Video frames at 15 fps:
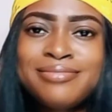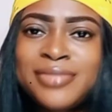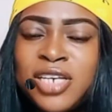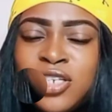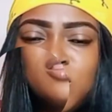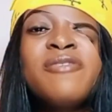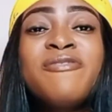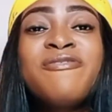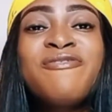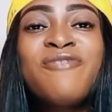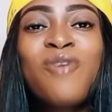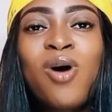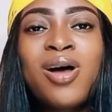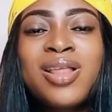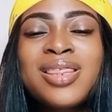Next month. The
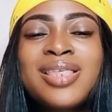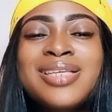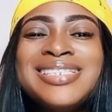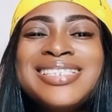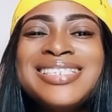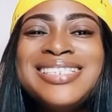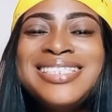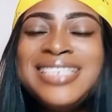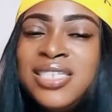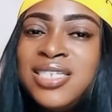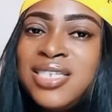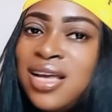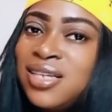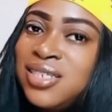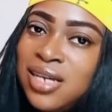fourth
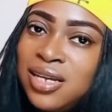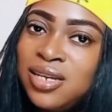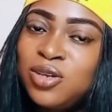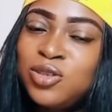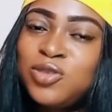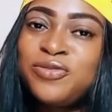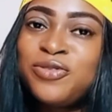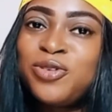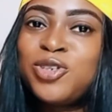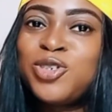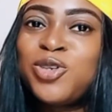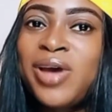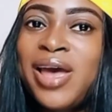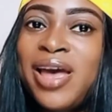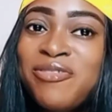digital channel to focus
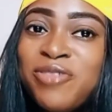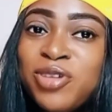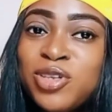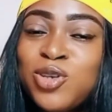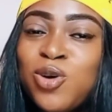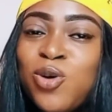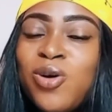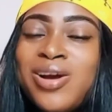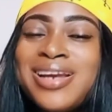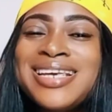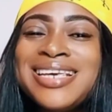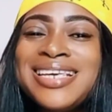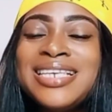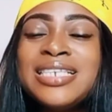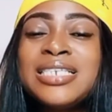your efforts on
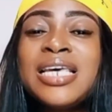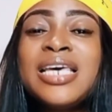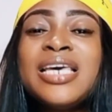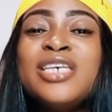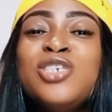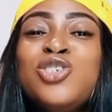is a